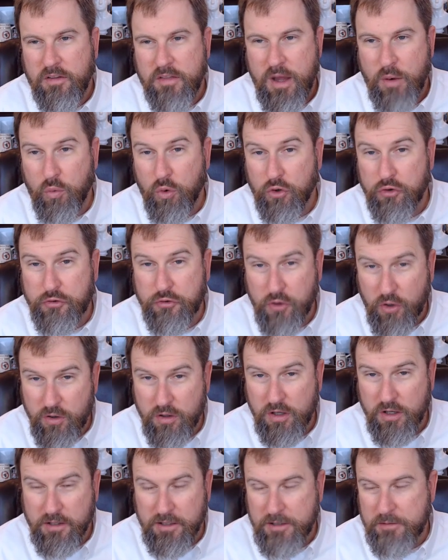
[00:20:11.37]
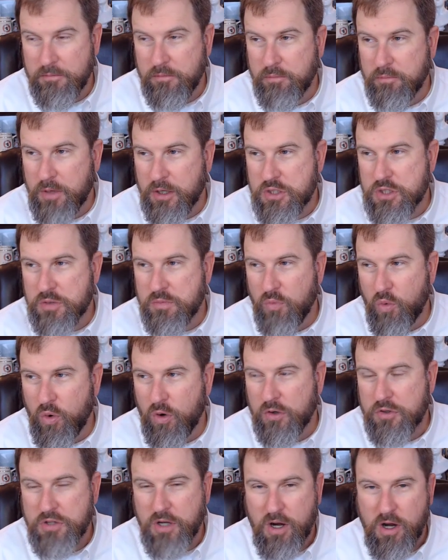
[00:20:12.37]
that were certainly much
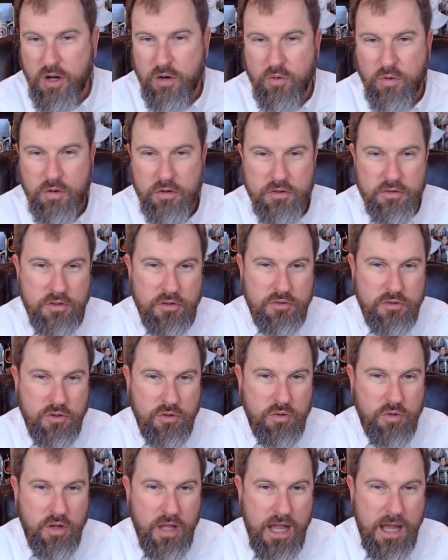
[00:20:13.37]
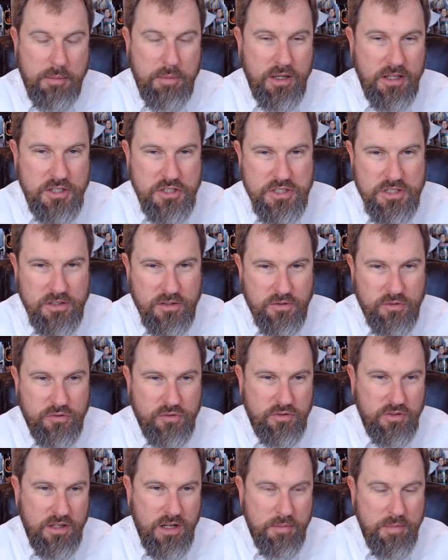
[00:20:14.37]
more tolerant to
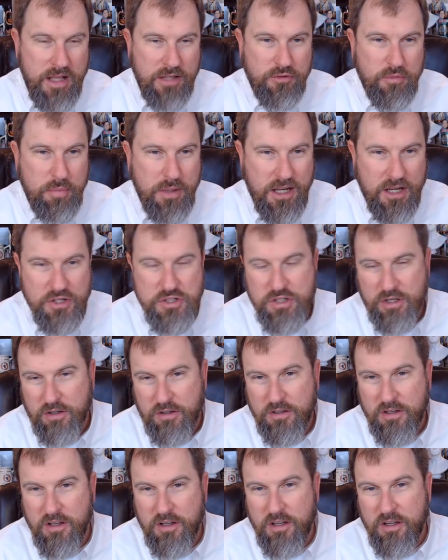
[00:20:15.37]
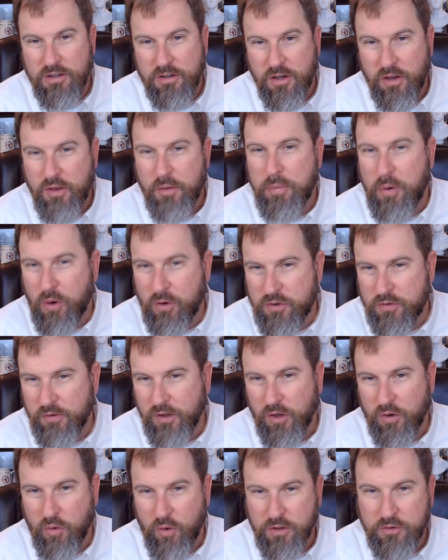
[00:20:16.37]
abolitionists and emancipation than other parts
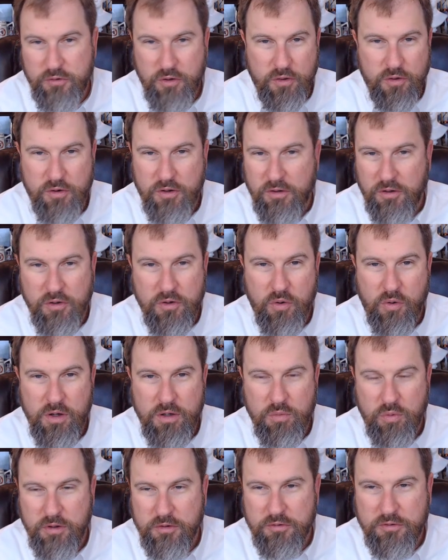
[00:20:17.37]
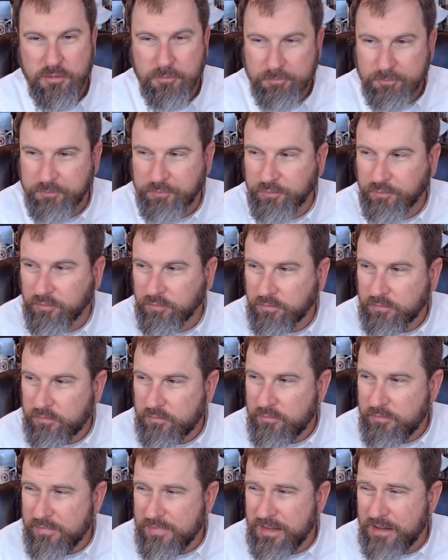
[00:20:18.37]
of Illinois. Southern Illinois was
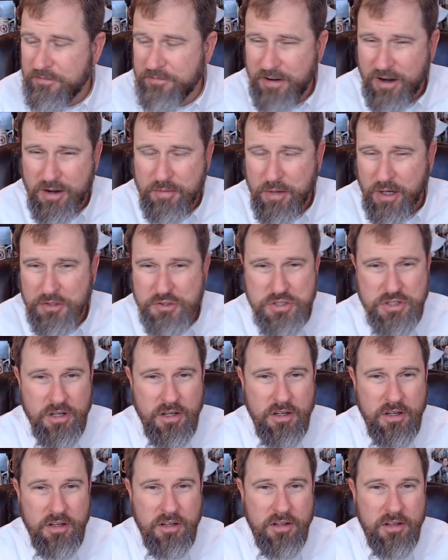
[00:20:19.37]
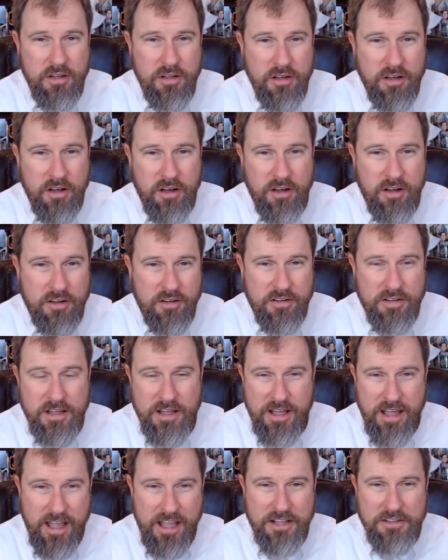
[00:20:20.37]
very much uh,
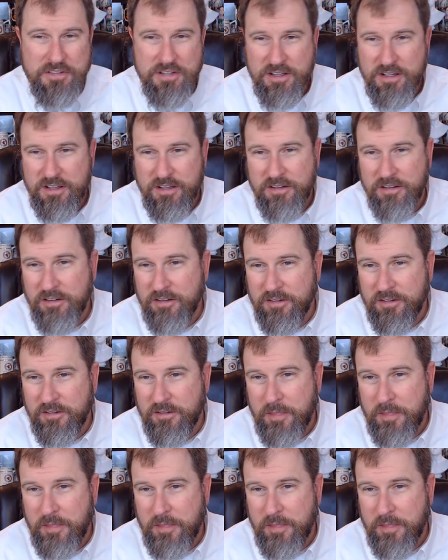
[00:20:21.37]
anti